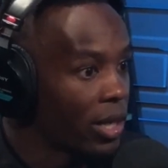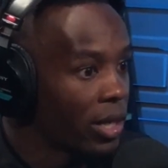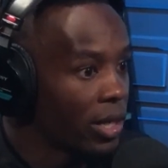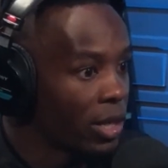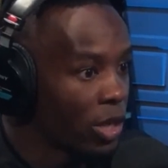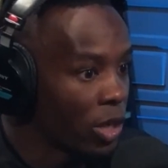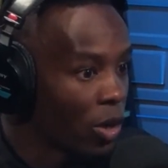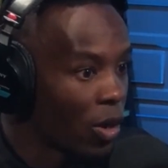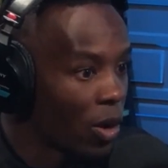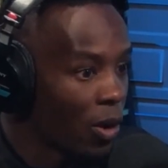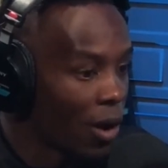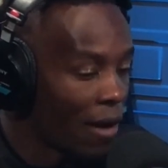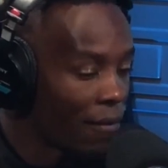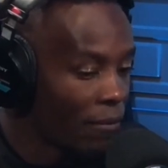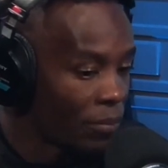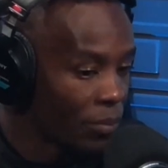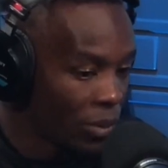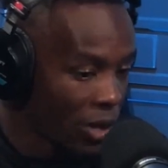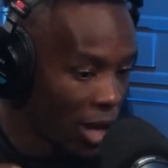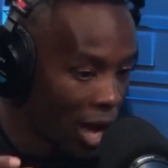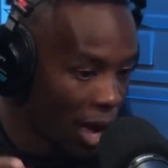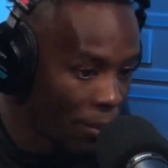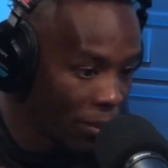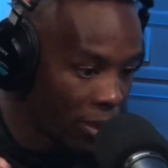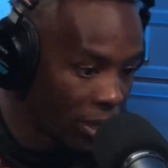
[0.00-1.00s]
you know, I've
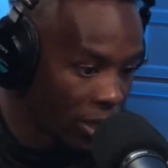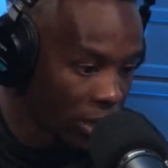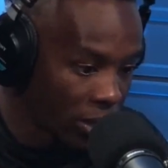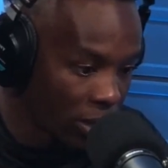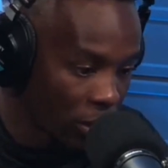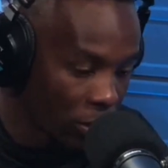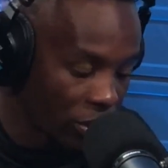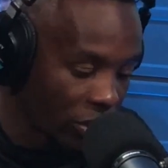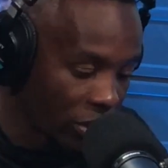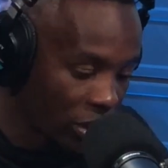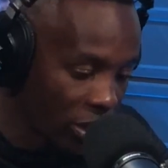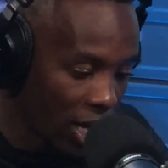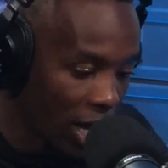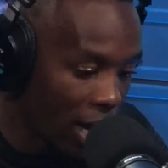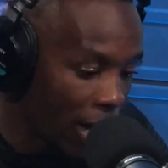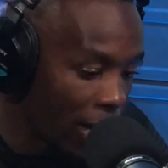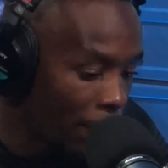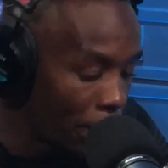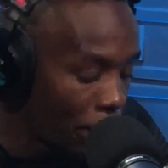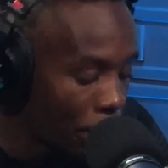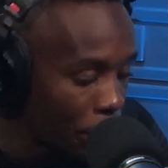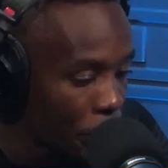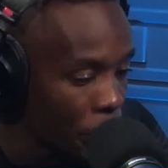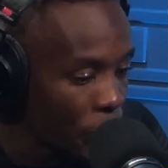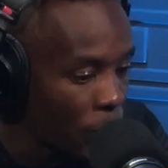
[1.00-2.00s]
not been close to
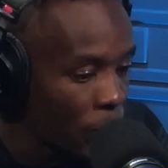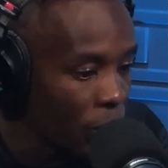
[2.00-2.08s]
God,